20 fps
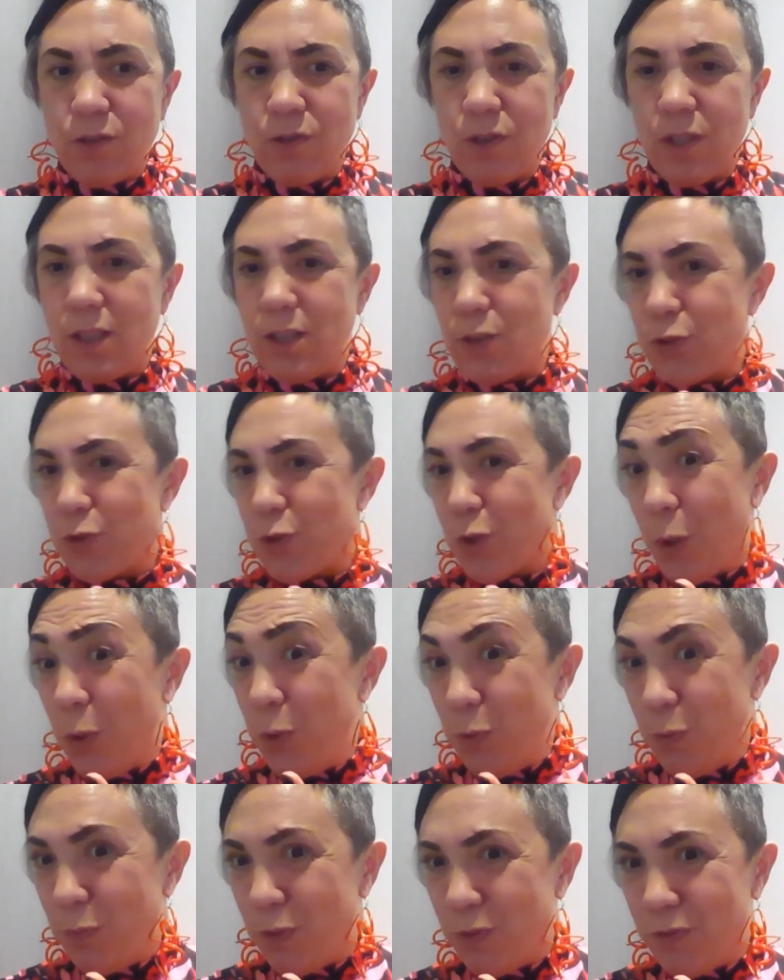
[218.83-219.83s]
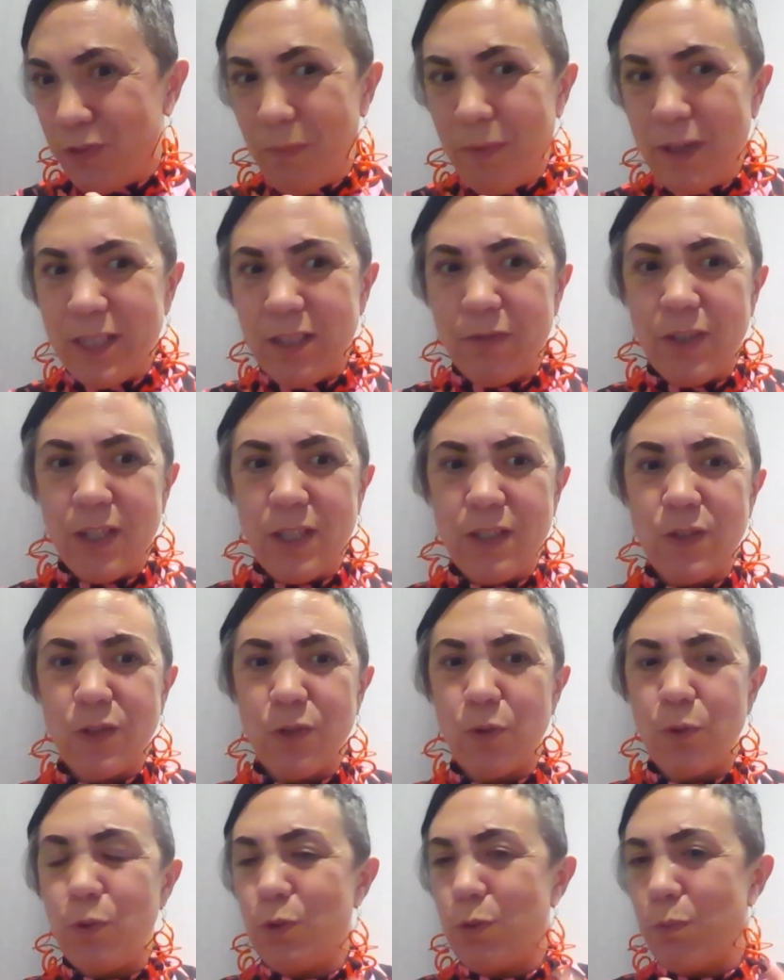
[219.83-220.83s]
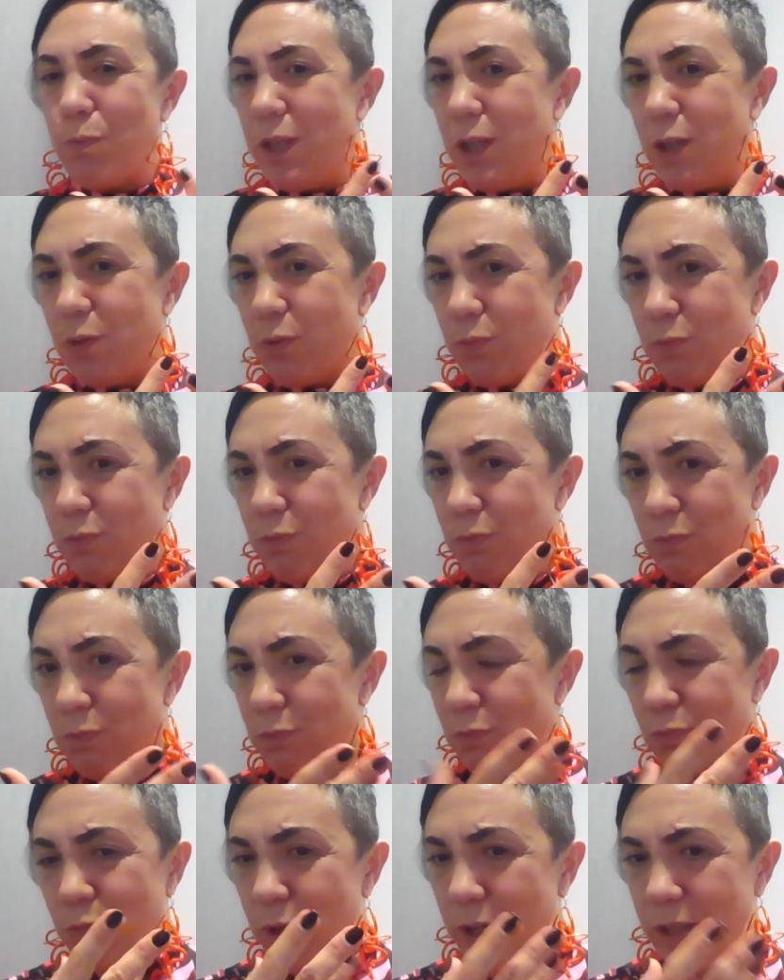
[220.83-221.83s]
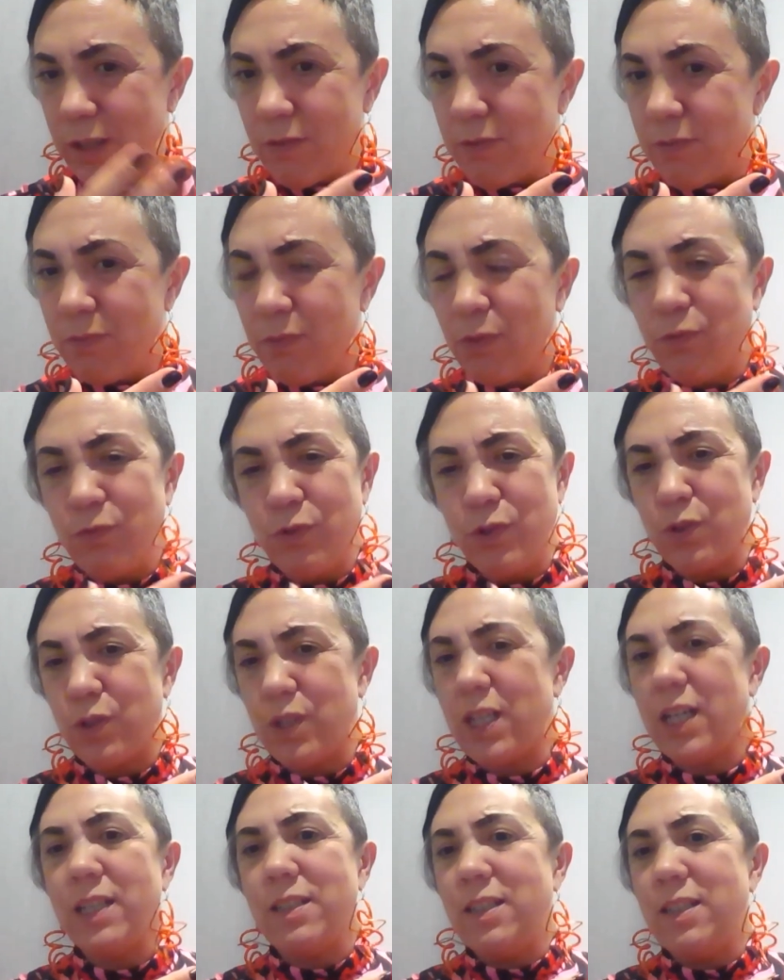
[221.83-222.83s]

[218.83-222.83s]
and the scope of the metaverse is going to be on wider society.